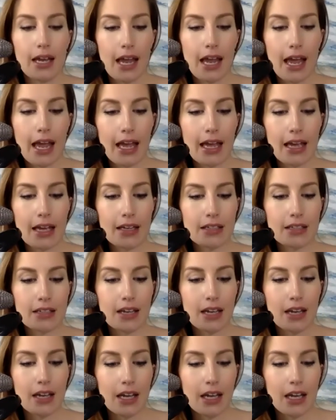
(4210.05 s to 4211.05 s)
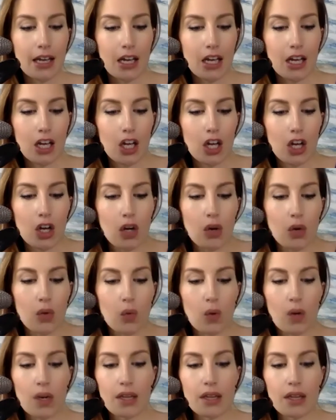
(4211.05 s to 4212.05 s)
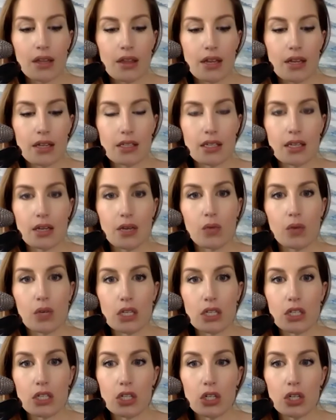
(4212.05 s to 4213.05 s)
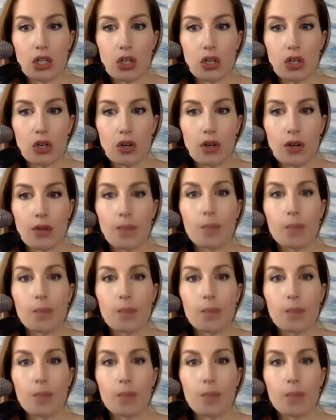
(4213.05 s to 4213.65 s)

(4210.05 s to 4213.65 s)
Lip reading: And one of the things that we do,